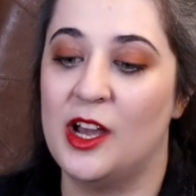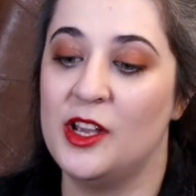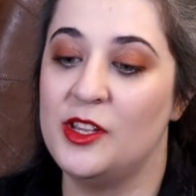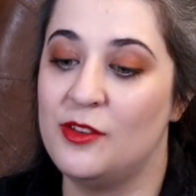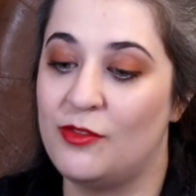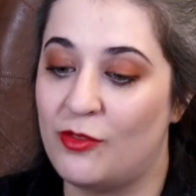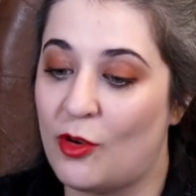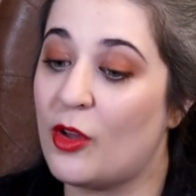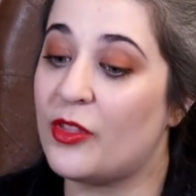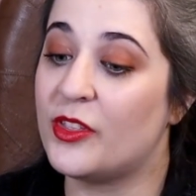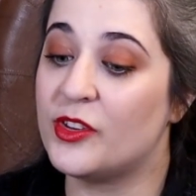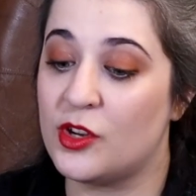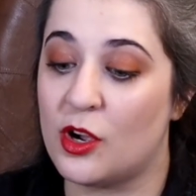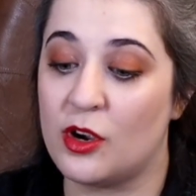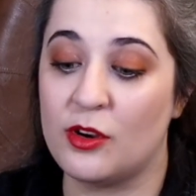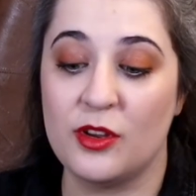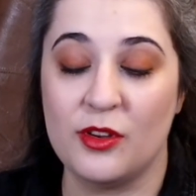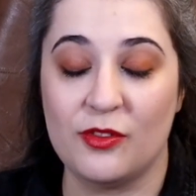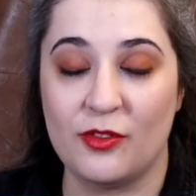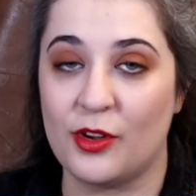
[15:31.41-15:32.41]
You've got the
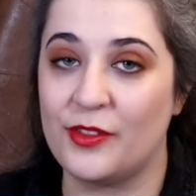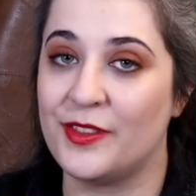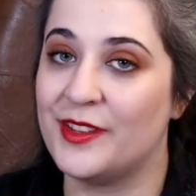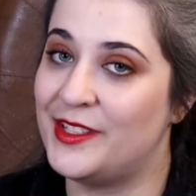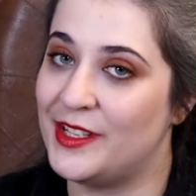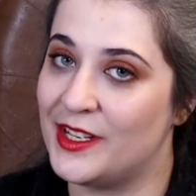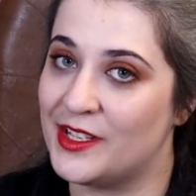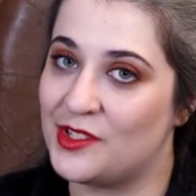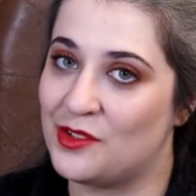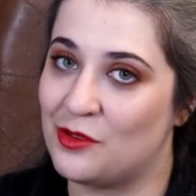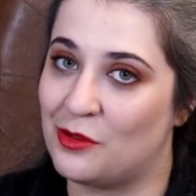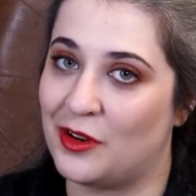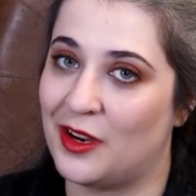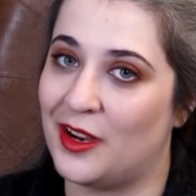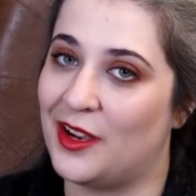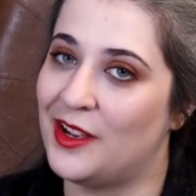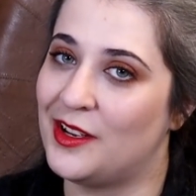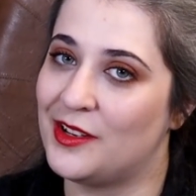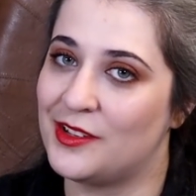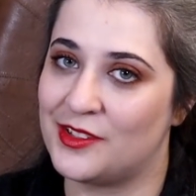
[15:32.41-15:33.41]
dog, you've got the
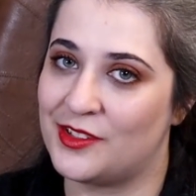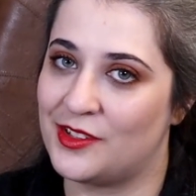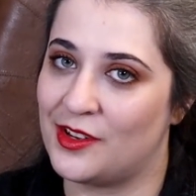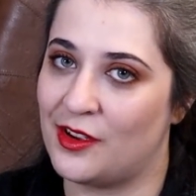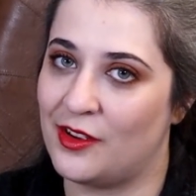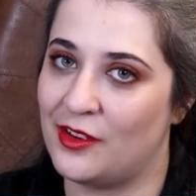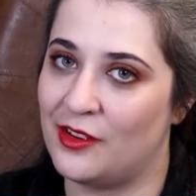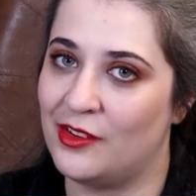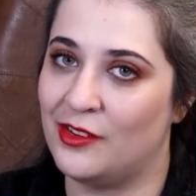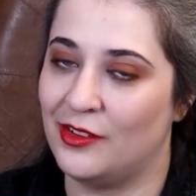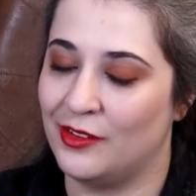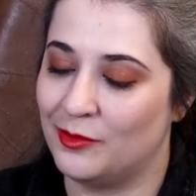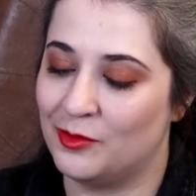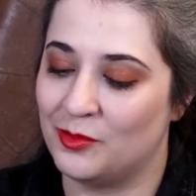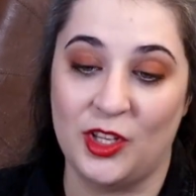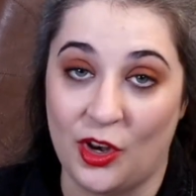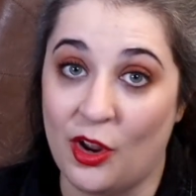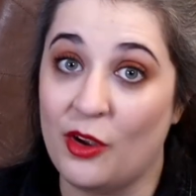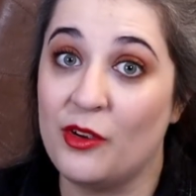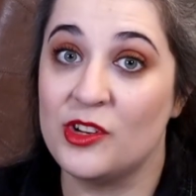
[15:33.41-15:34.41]
deerstalker, so
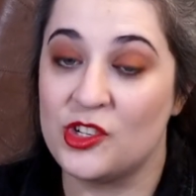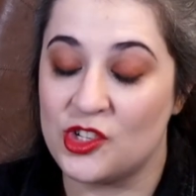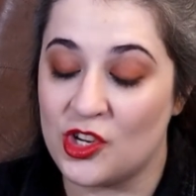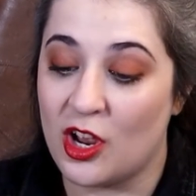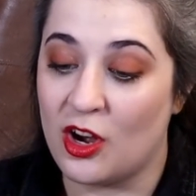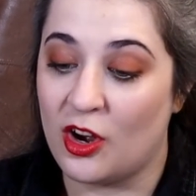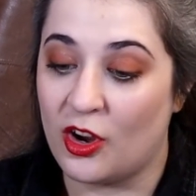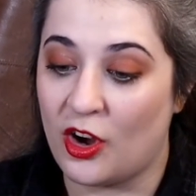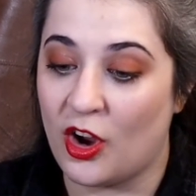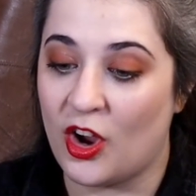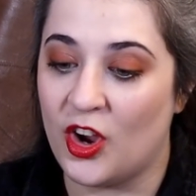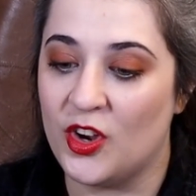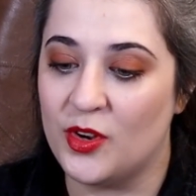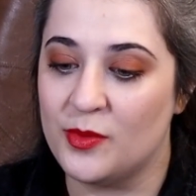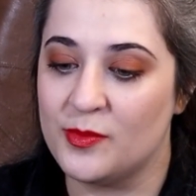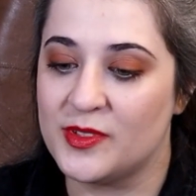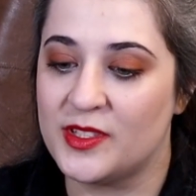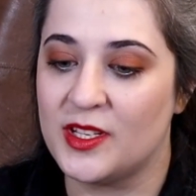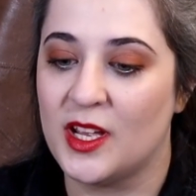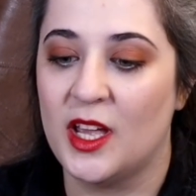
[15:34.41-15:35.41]
you know it's Sherlock
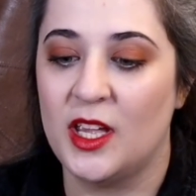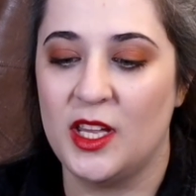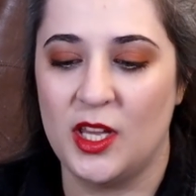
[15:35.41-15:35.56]
Holmes.